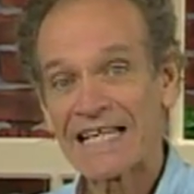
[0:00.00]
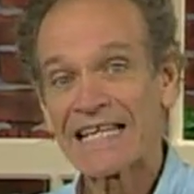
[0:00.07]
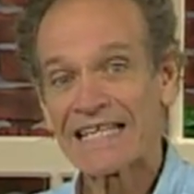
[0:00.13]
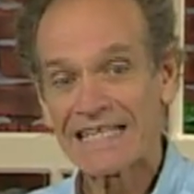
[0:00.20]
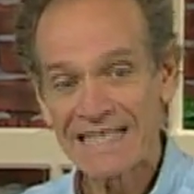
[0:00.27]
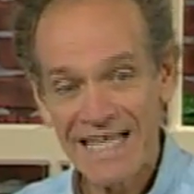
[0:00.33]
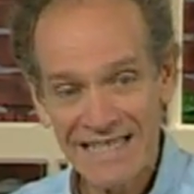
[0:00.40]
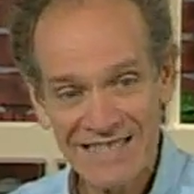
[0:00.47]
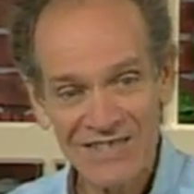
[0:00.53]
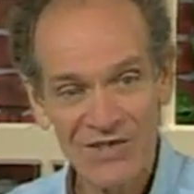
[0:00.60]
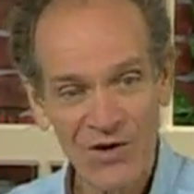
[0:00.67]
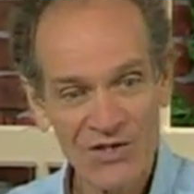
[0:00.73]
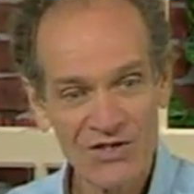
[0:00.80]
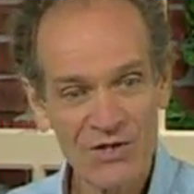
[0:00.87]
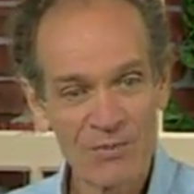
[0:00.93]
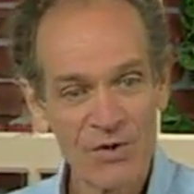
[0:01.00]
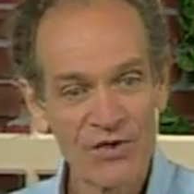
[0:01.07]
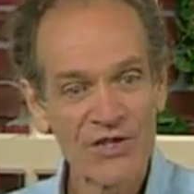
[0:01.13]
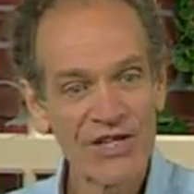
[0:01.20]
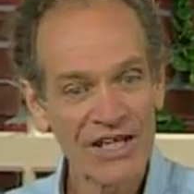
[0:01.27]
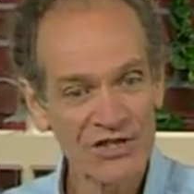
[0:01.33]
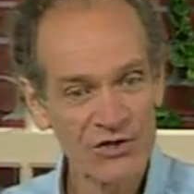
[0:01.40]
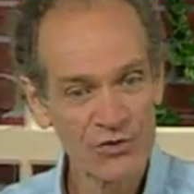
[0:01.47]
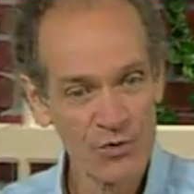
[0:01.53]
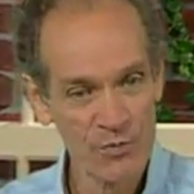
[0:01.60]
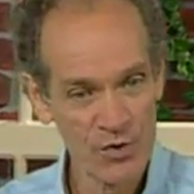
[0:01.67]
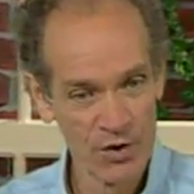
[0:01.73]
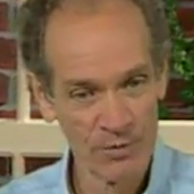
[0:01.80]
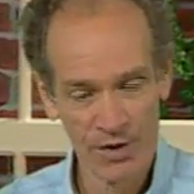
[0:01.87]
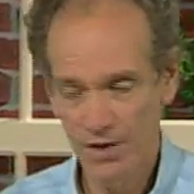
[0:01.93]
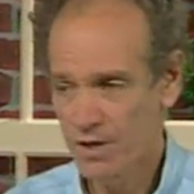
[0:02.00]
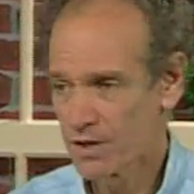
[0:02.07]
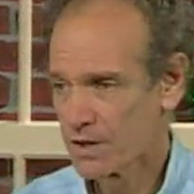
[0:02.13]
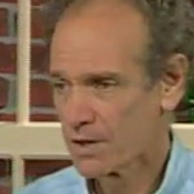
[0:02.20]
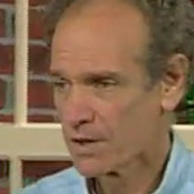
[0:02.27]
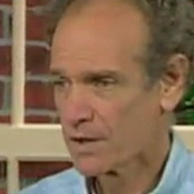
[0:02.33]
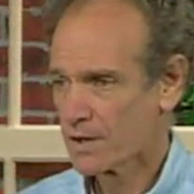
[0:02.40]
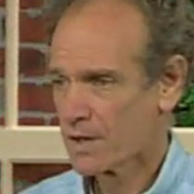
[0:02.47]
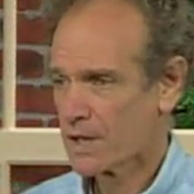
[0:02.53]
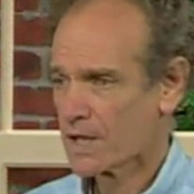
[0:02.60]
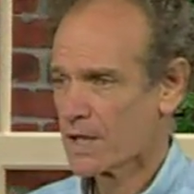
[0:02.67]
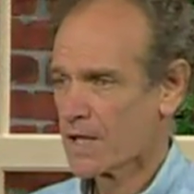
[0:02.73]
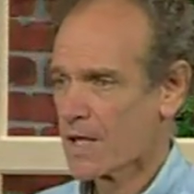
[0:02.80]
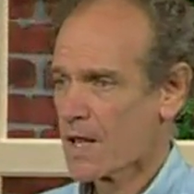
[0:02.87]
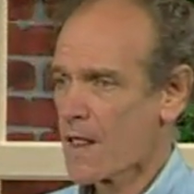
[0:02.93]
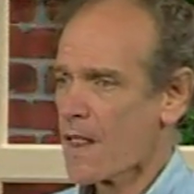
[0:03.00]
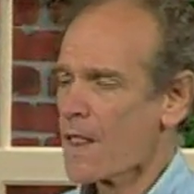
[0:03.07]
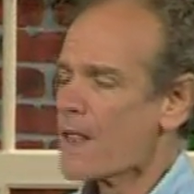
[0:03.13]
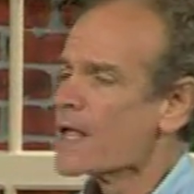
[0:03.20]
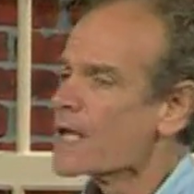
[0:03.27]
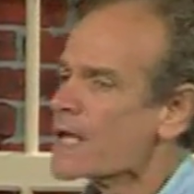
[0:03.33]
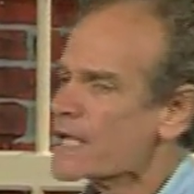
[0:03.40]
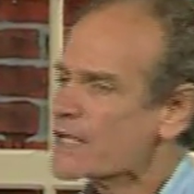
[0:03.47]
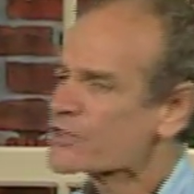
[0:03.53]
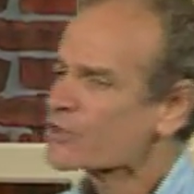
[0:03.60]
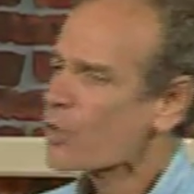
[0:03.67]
He then starts to build the next true pyramid. It's